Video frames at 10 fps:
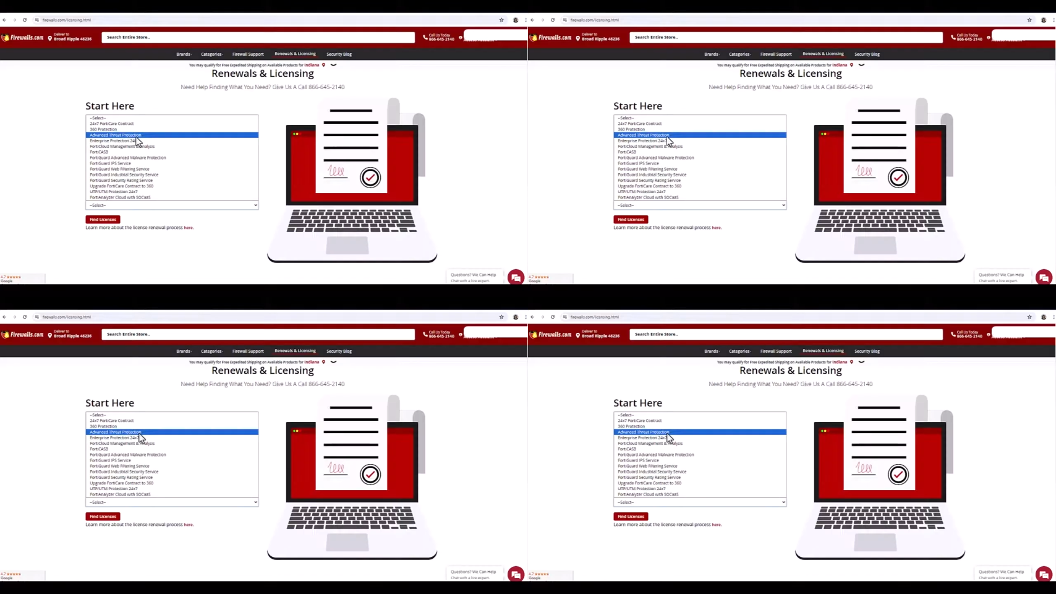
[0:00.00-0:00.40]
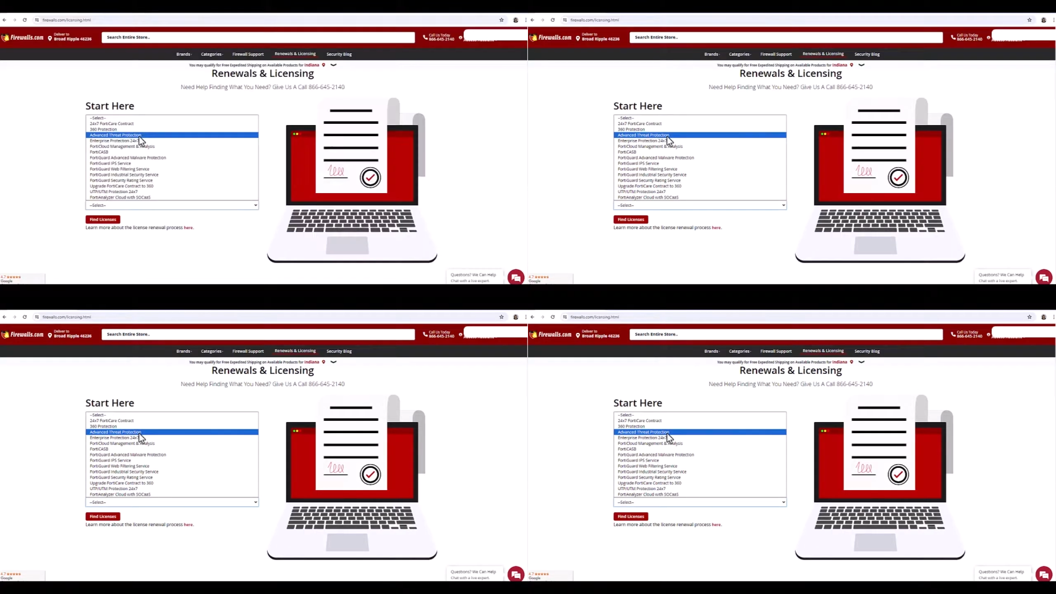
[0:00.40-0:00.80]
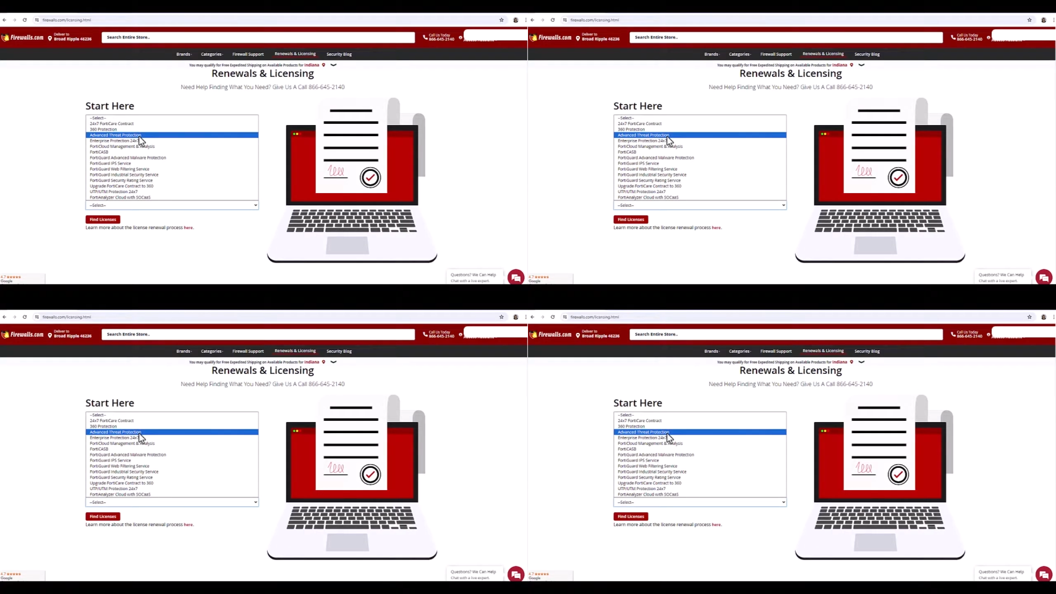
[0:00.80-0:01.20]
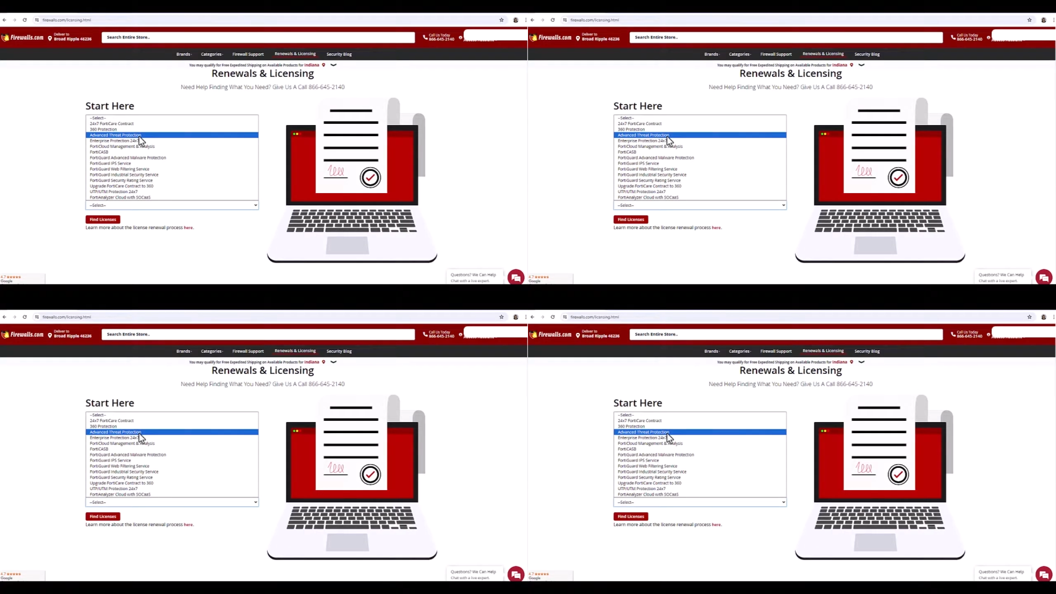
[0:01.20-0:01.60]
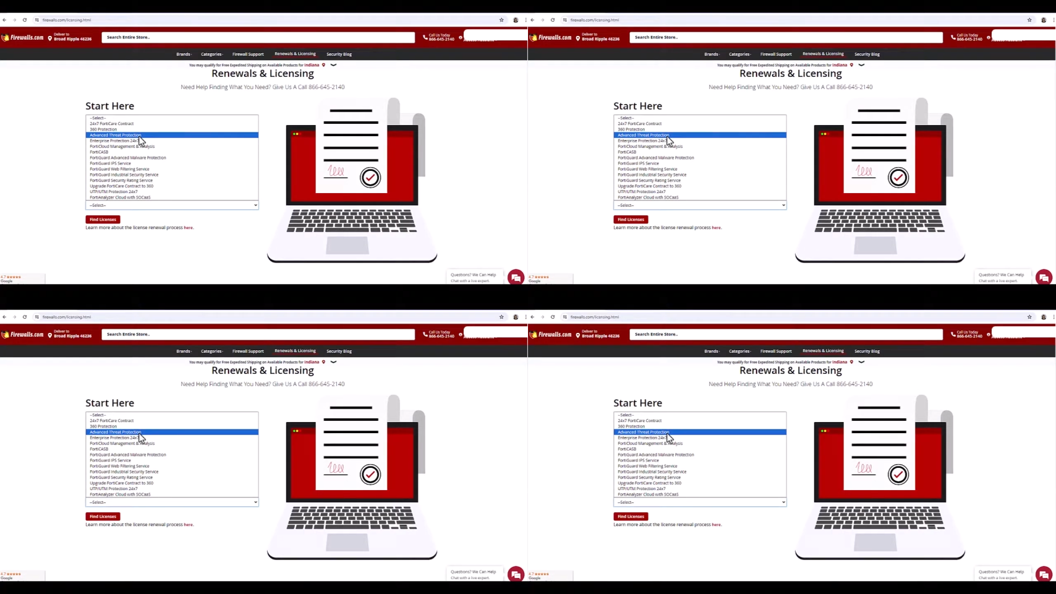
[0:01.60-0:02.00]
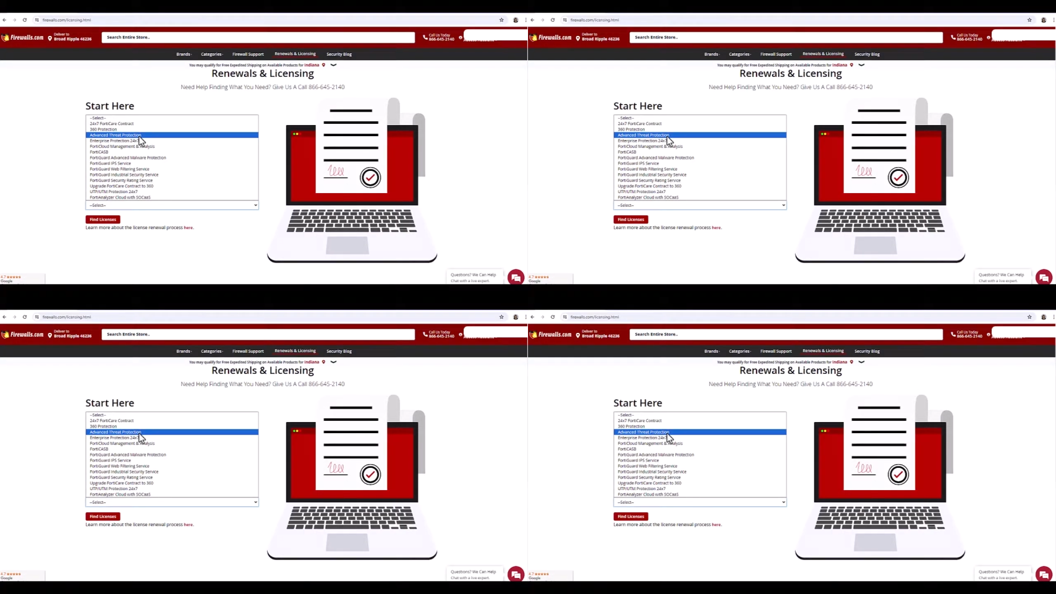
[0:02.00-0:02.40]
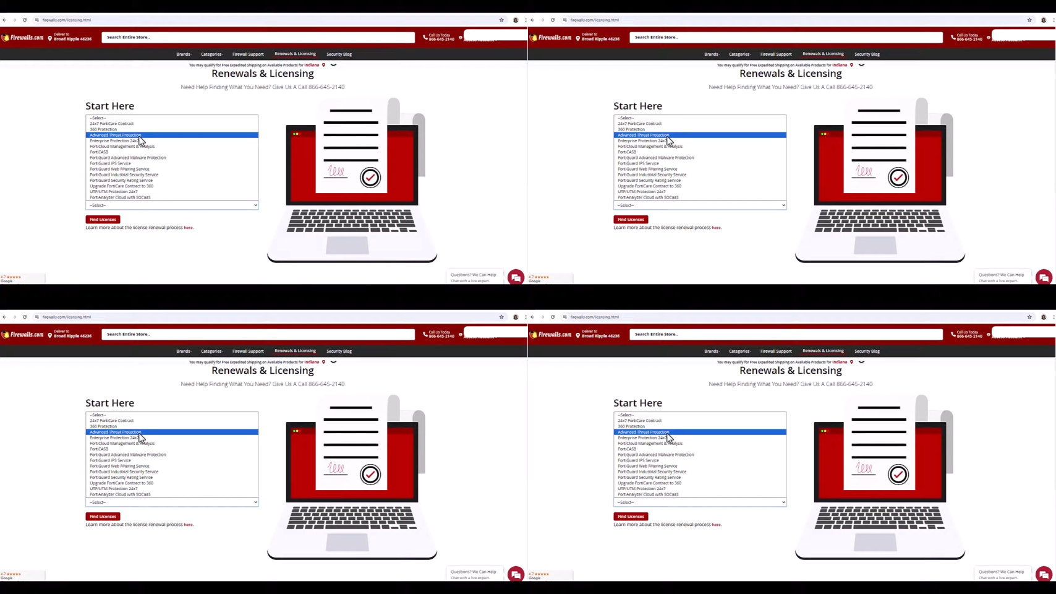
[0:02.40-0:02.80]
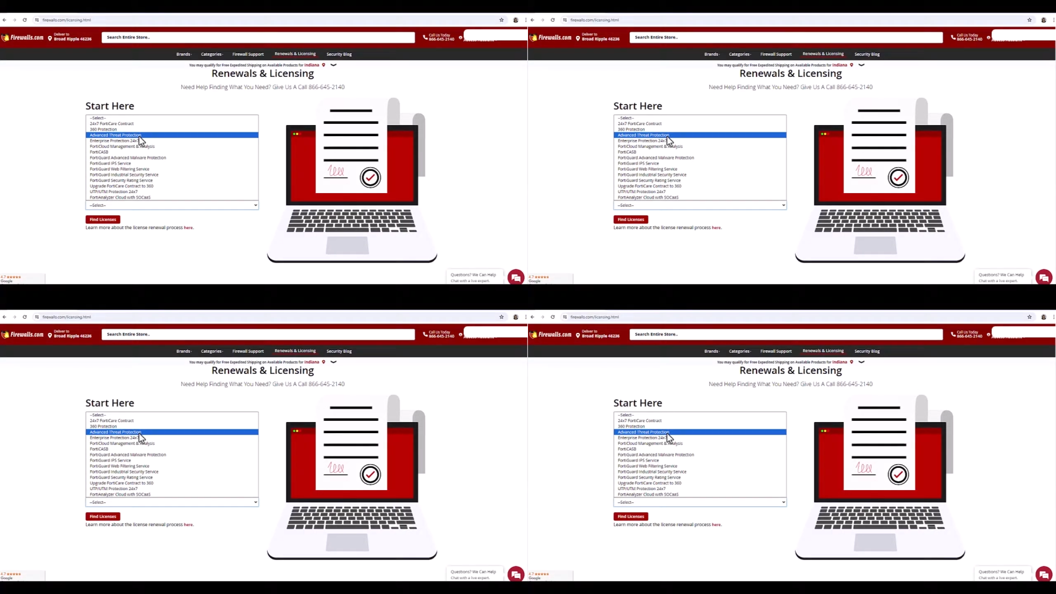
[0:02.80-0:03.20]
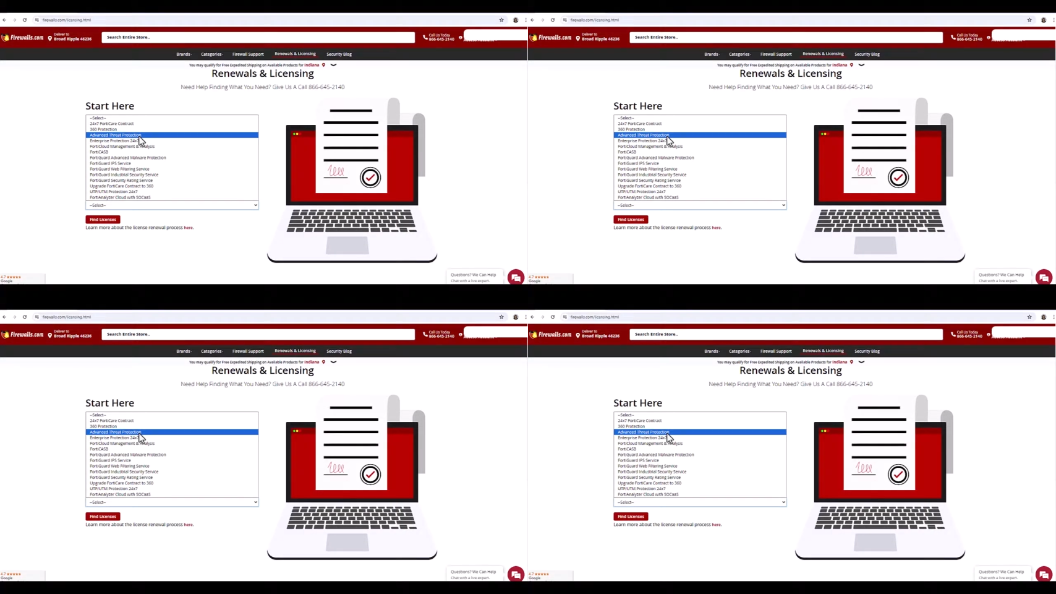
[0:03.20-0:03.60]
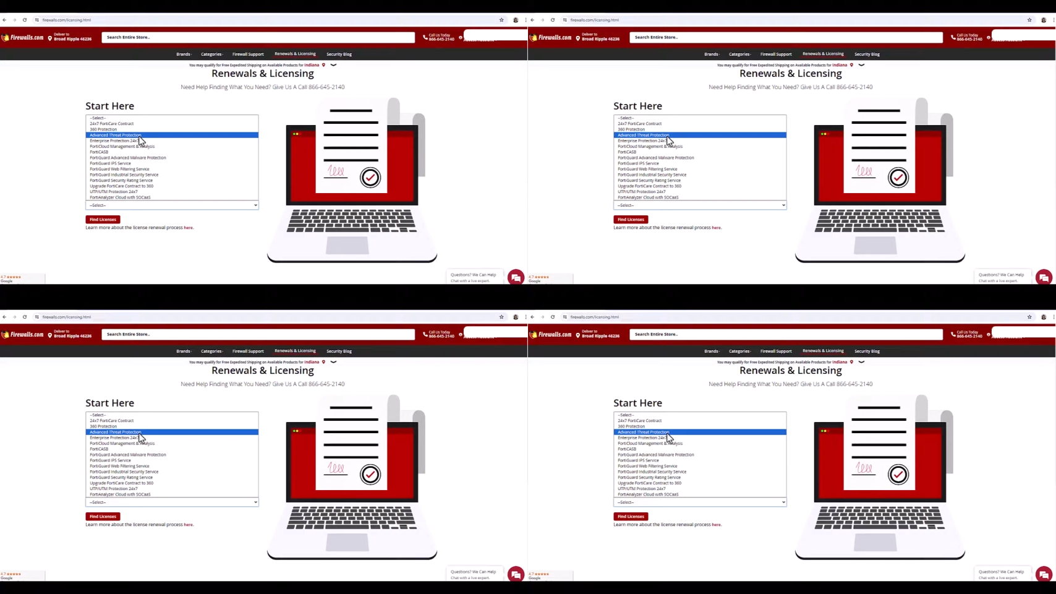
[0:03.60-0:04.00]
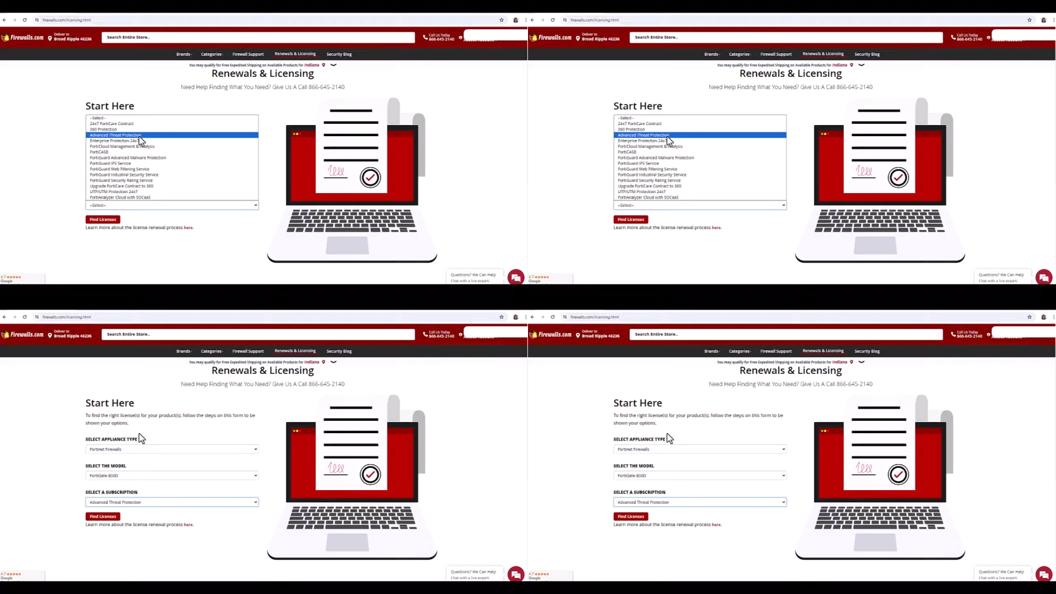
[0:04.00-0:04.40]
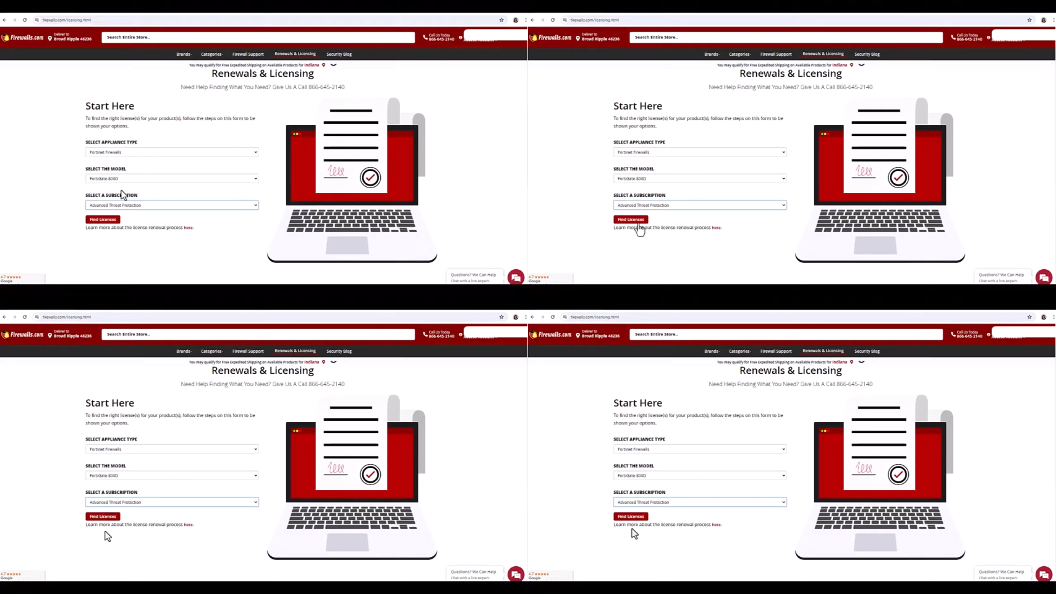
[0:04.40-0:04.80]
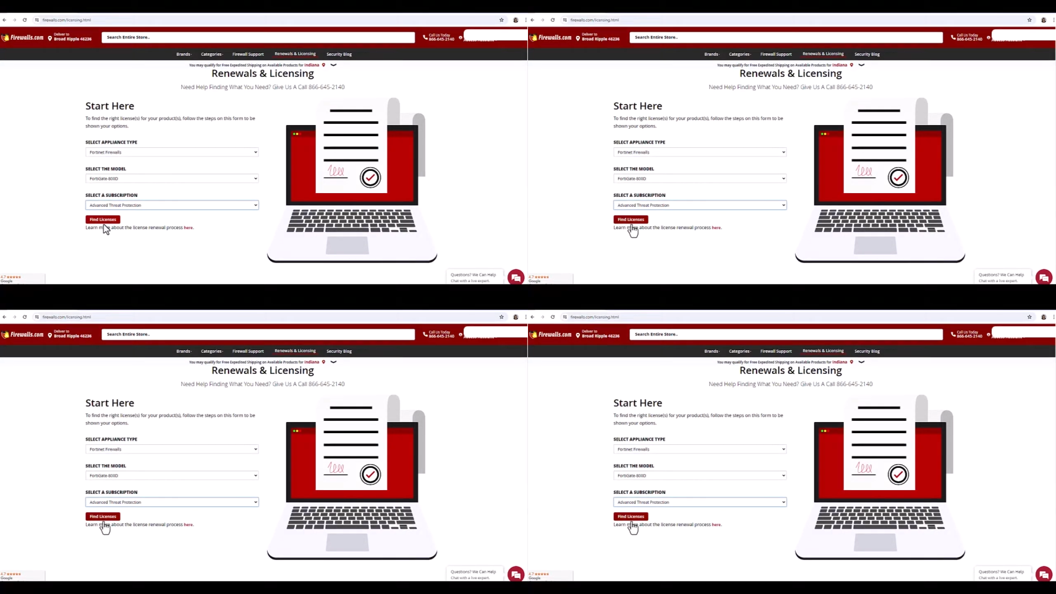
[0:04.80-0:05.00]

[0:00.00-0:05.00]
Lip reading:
[unreadable: no face in view]